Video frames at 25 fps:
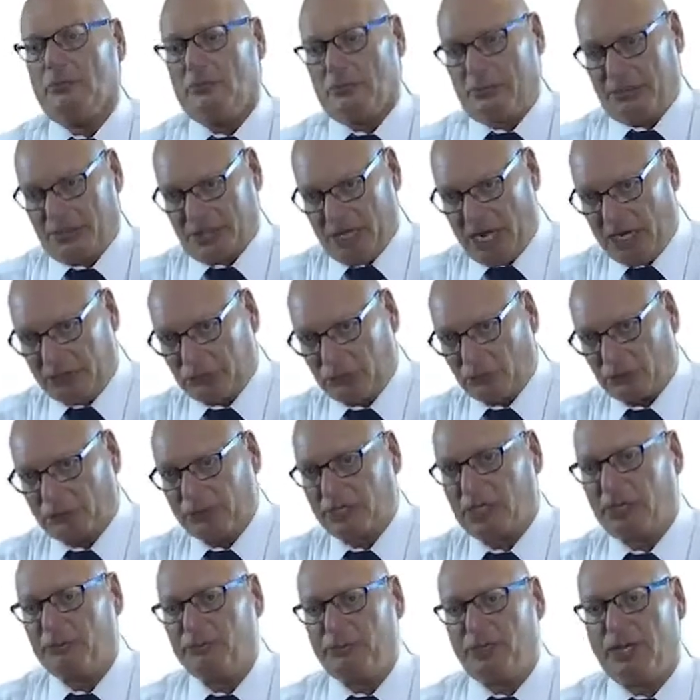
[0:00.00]
The actuator
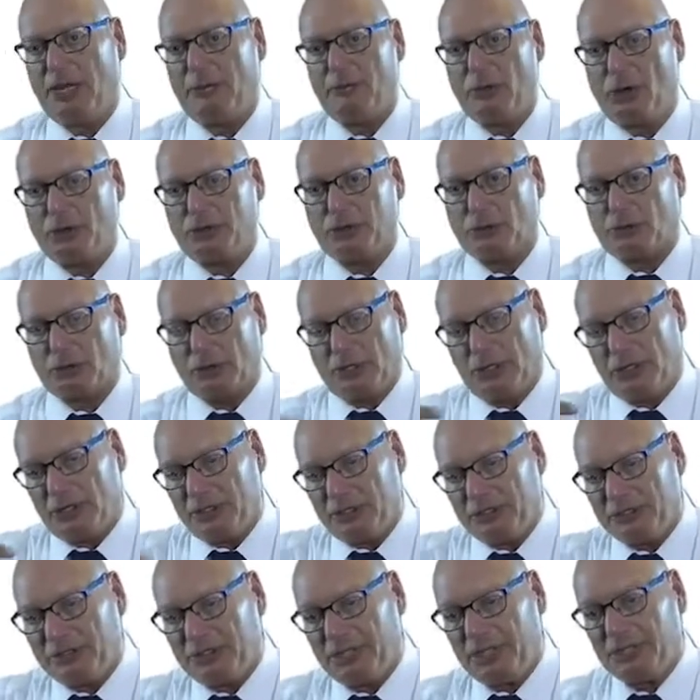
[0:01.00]
can be a motor
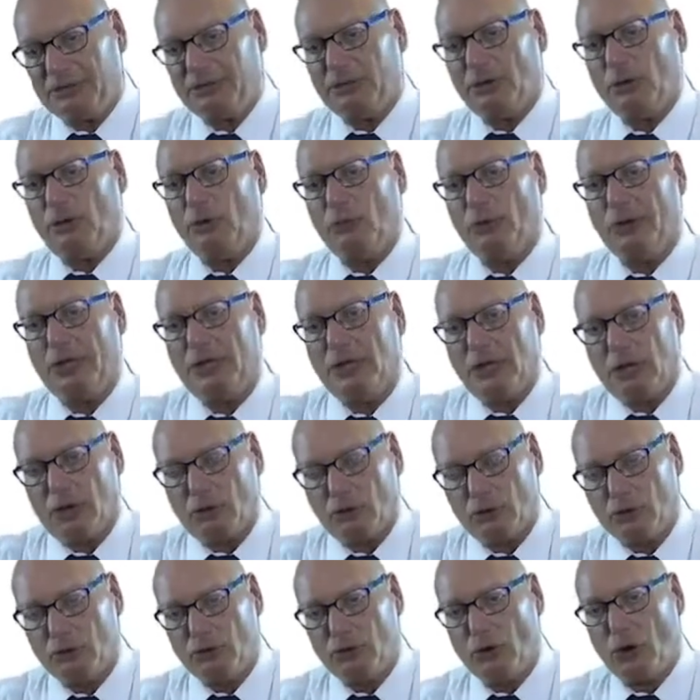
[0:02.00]
that will
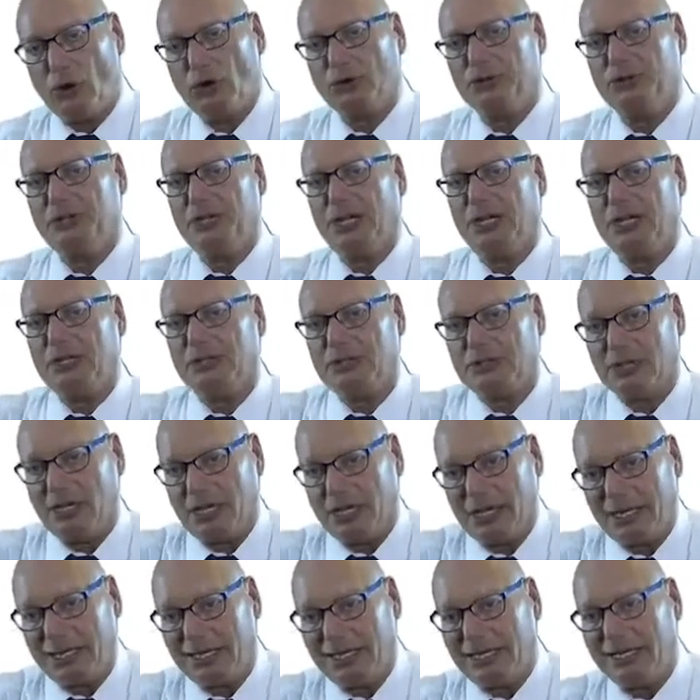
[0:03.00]
rotate
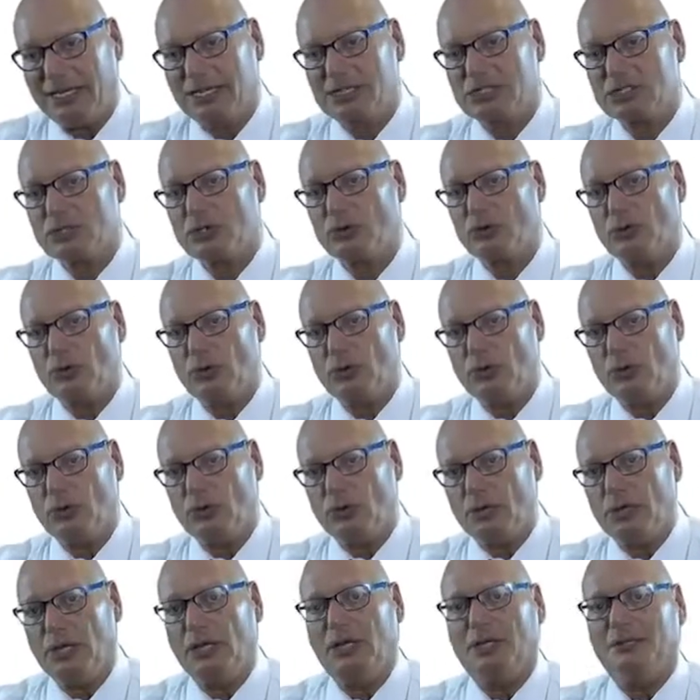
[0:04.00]
a lead screw.
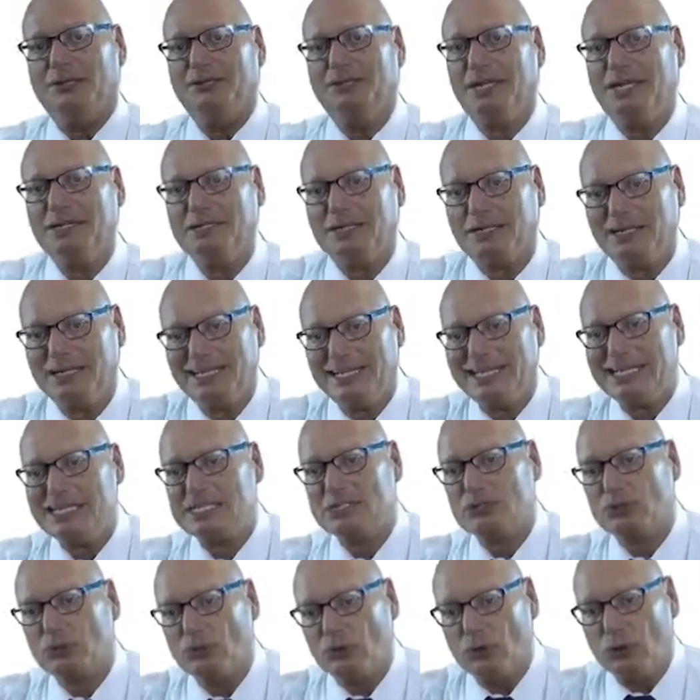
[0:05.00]
That lead
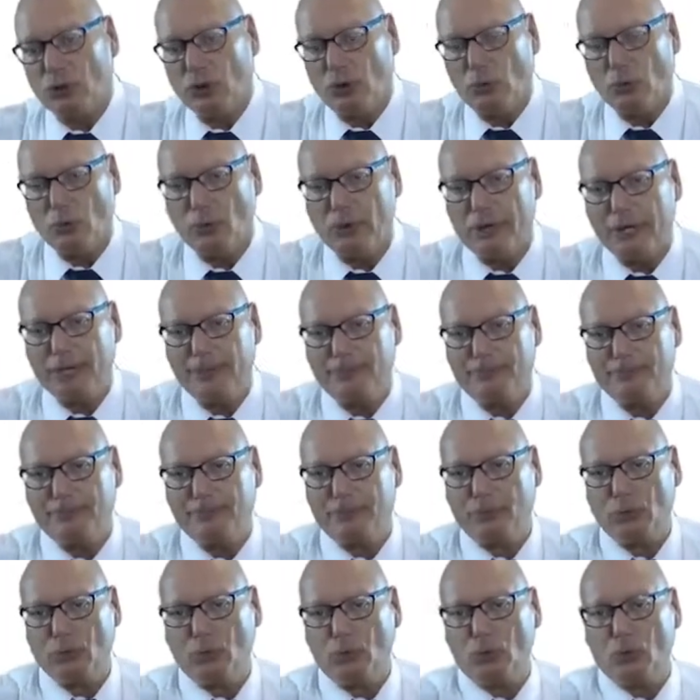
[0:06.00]
screw will
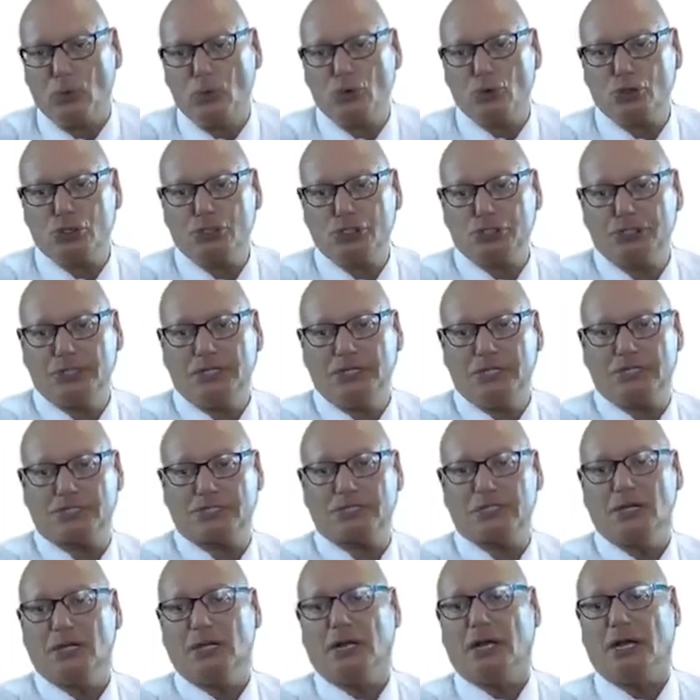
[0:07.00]
push
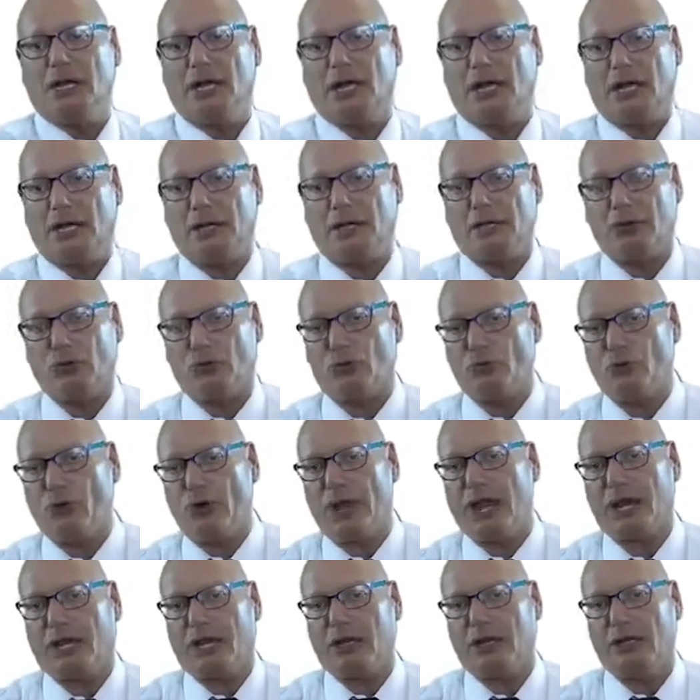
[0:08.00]
this uh,
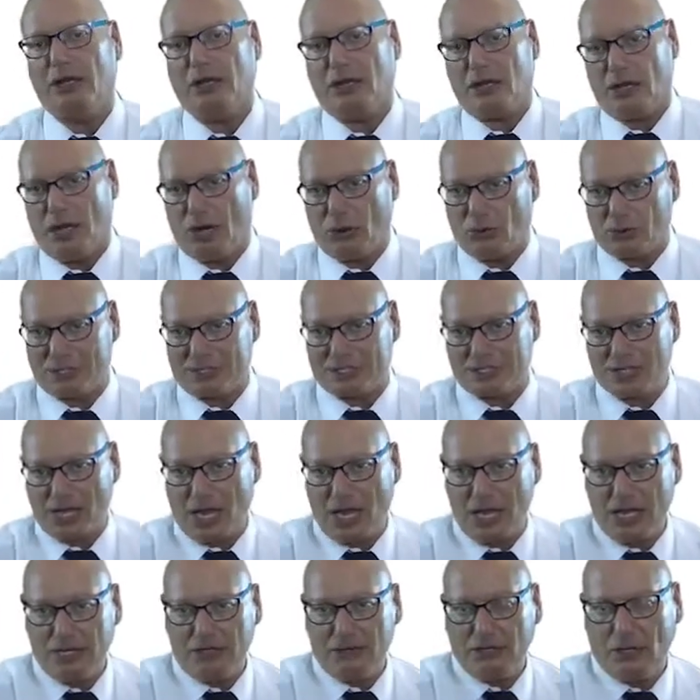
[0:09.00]
rack
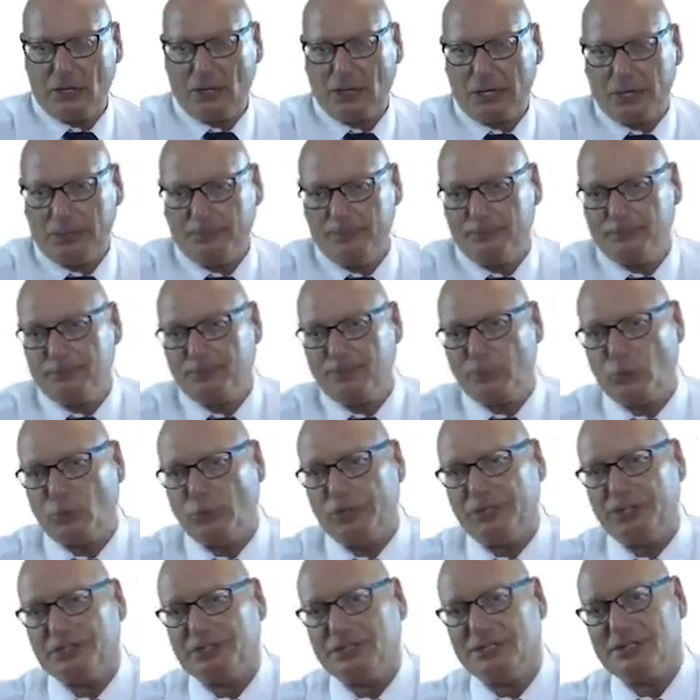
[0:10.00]
outside and
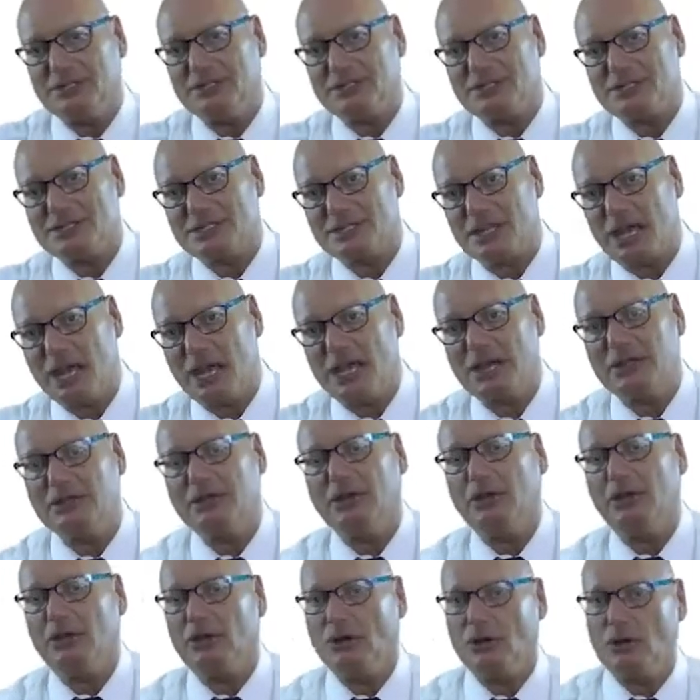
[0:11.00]
pull it inside,
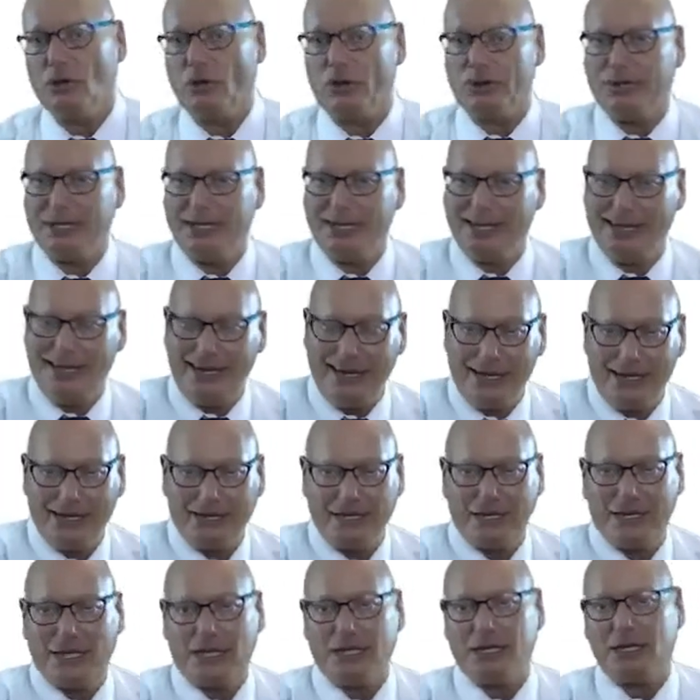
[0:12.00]
going
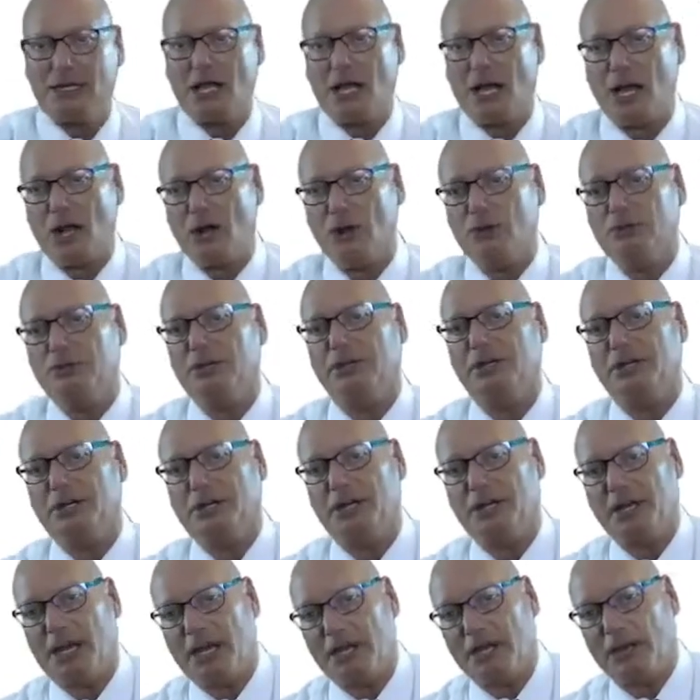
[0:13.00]
in and out in
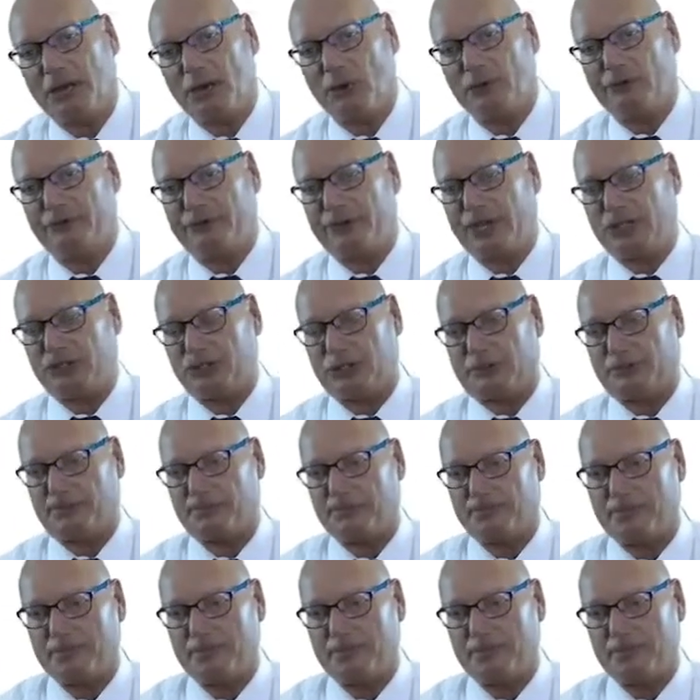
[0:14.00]
an analog fashion.